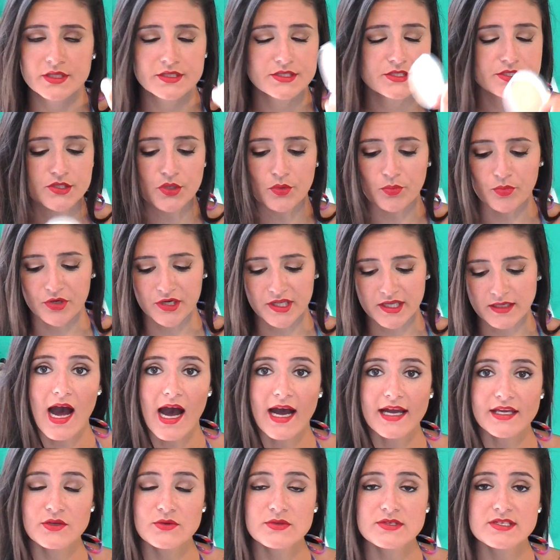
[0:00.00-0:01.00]
So pretty.
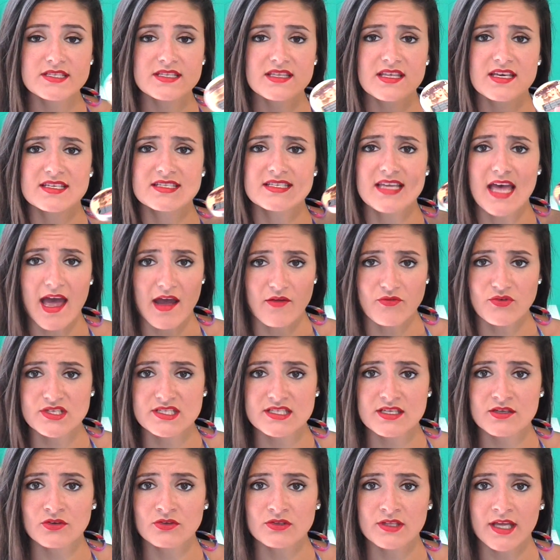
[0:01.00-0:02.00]
I use this every
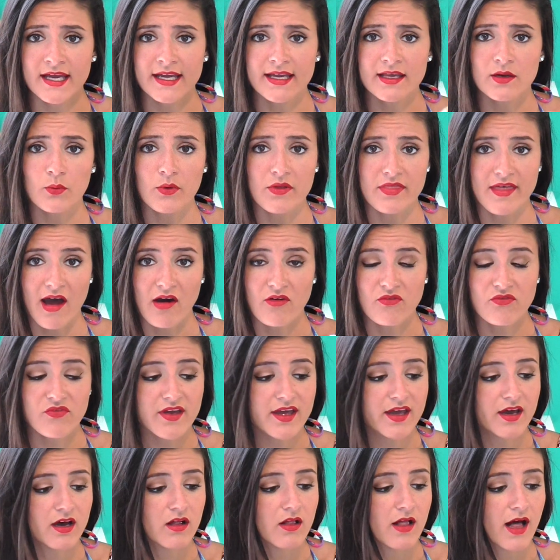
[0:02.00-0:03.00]
single night without
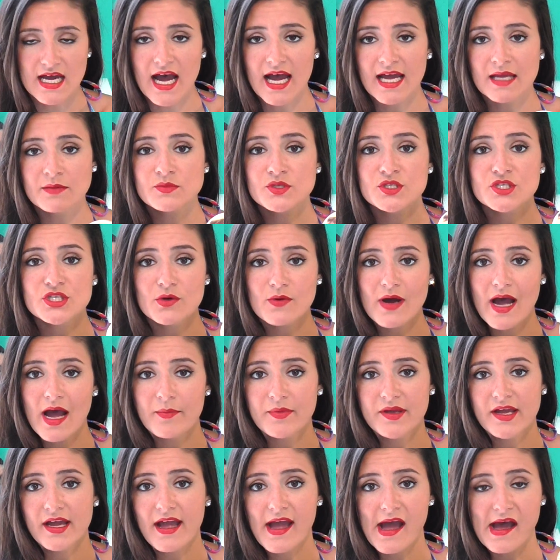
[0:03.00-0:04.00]
fail. I'm so
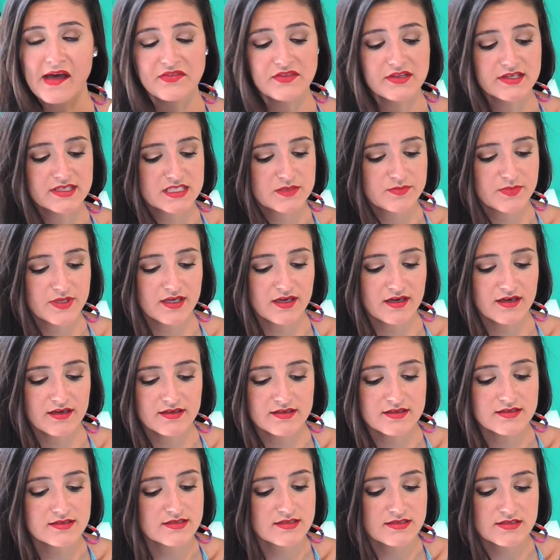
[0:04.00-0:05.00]
happy I had this
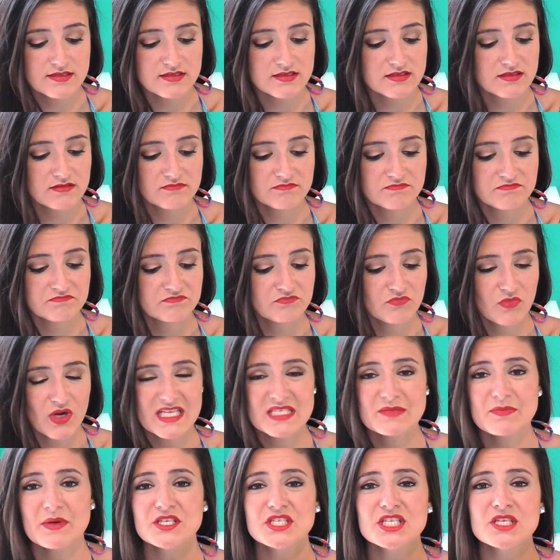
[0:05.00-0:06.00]
because,
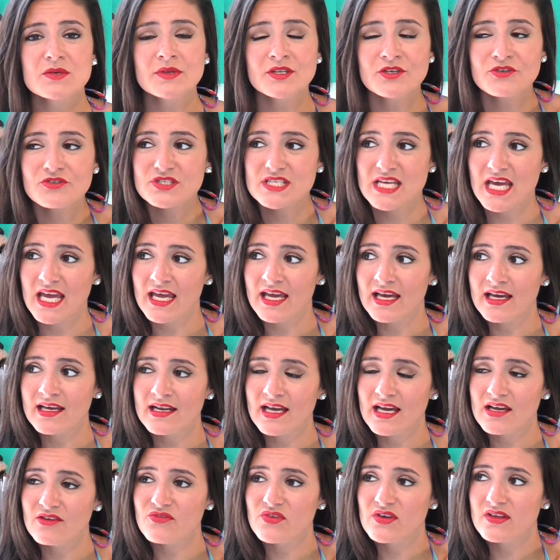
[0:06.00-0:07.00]
especially when you're
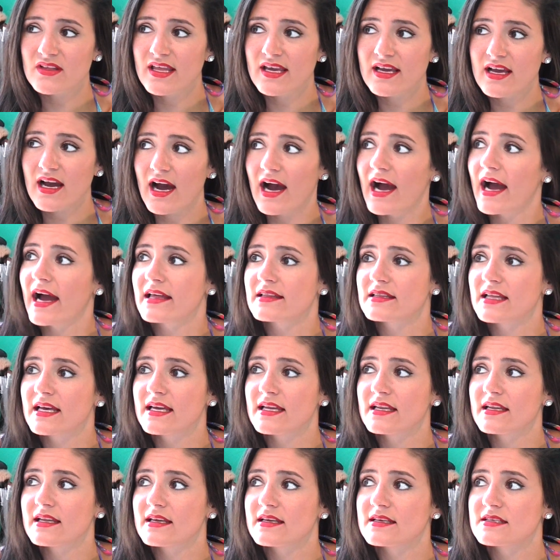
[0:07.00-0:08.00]
tan, I feel like a
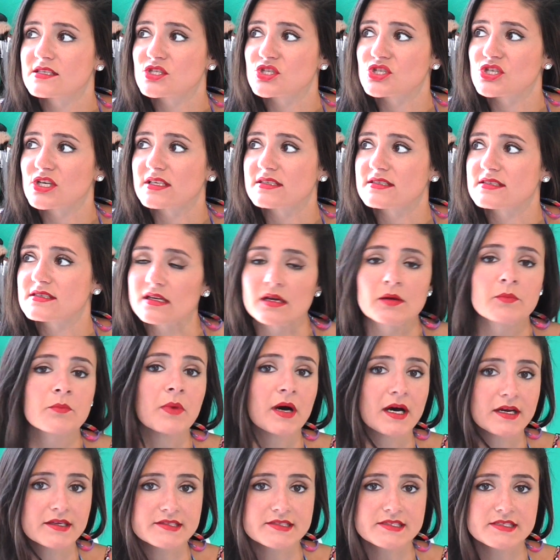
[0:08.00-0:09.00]
highlight is just a
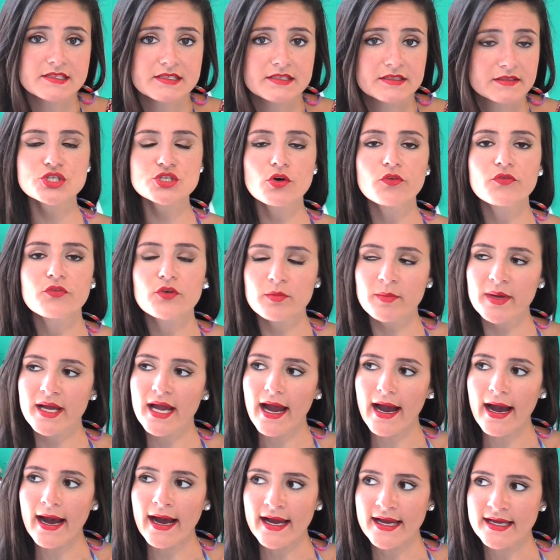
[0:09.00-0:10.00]
must. So for
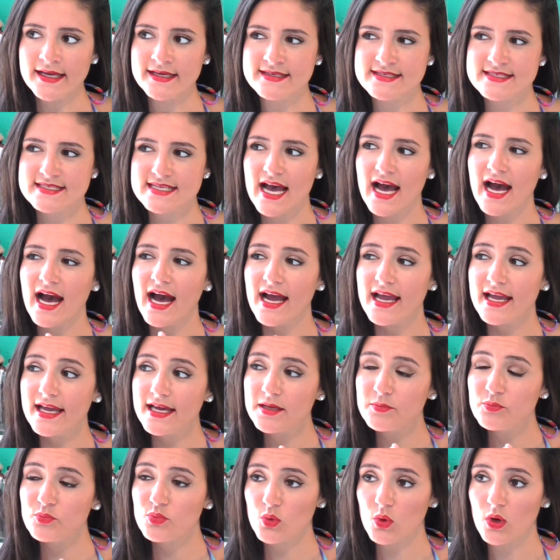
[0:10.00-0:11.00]
my eyes, I
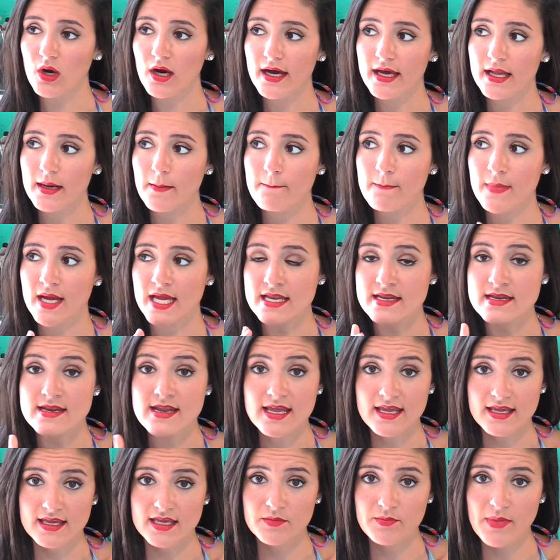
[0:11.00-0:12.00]
had brought my
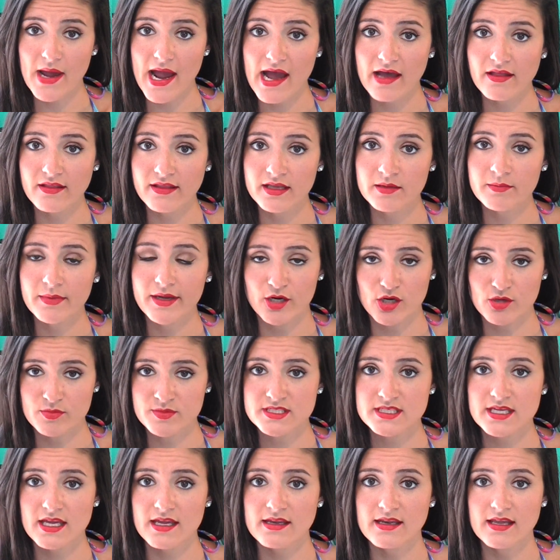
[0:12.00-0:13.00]
Naked palette, my
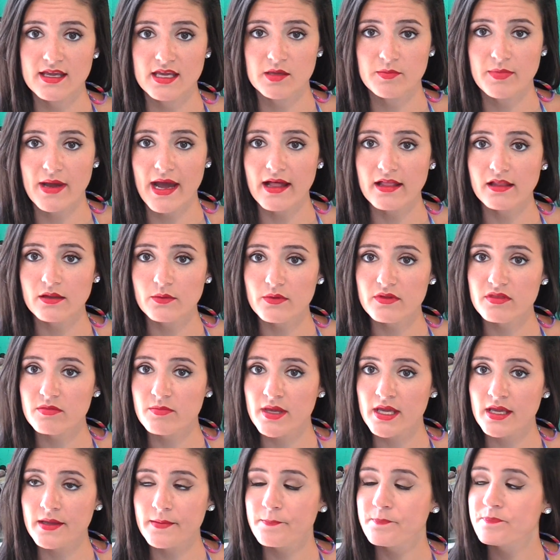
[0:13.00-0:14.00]
Urban Decay Naked palette with
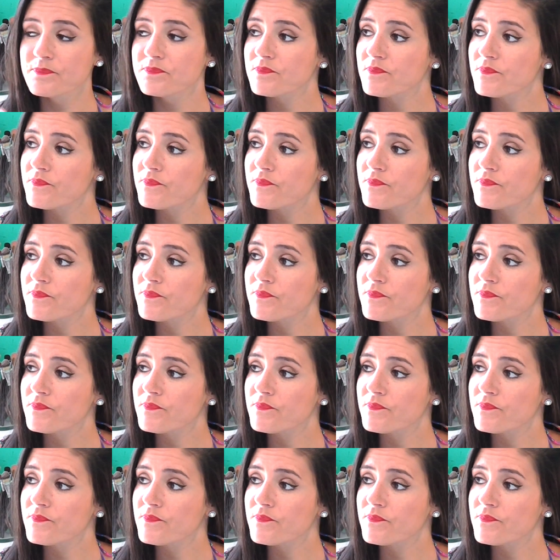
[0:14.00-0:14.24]
me,